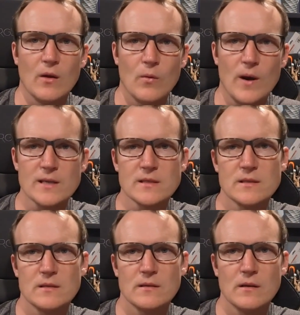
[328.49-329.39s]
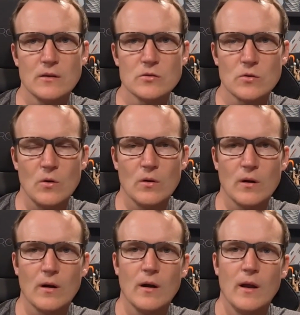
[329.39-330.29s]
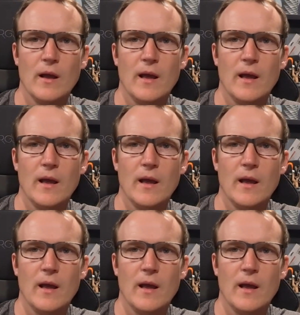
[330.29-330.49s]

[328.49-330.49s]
Quest controller